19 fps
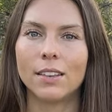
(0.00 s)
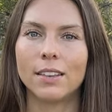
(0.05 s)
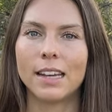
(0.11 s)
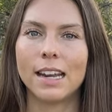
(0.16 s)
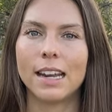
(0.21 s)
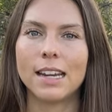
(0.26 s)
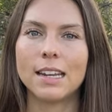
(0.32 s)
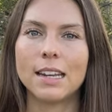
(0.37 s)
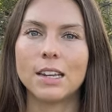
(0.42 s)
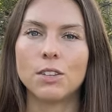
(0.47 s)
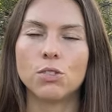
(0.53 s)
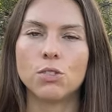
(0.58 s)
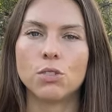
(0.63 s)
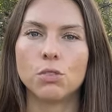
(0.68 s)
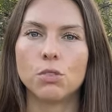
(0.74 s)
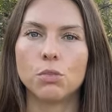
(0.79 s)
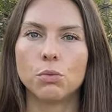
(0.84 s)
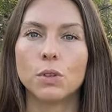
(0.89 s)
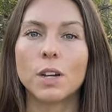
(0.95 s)
that I need
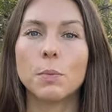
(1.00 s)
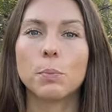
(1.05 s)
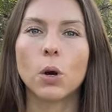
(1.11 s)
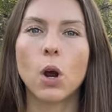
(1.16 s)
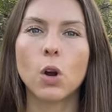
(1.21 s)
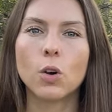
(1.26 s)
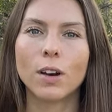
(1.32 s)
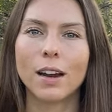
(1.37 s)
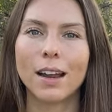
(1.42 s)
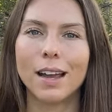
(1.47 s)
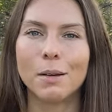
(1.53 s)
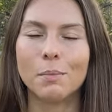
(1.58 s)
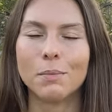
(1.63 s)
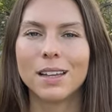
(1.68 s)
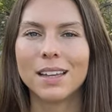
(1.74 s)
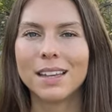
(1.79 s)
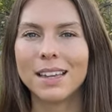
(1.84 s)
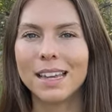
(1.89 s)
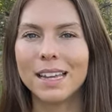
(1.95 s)
to reprogram
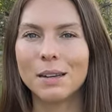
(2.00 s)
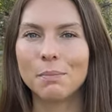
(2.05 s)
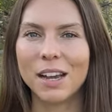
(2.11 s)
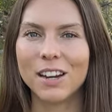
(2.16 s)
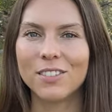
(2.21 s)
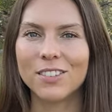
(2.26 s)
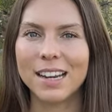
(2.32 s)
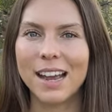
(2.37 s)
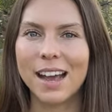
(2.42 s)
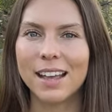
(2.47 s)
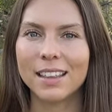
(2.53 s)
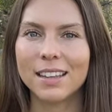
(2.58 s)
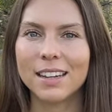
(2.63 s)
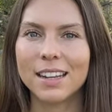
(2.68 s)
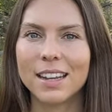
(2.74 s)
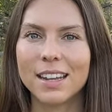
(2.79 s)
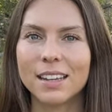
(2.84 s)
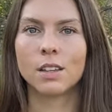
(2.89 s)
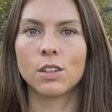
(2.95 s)
in my
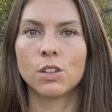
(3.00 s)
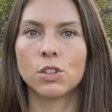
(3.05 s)
reality.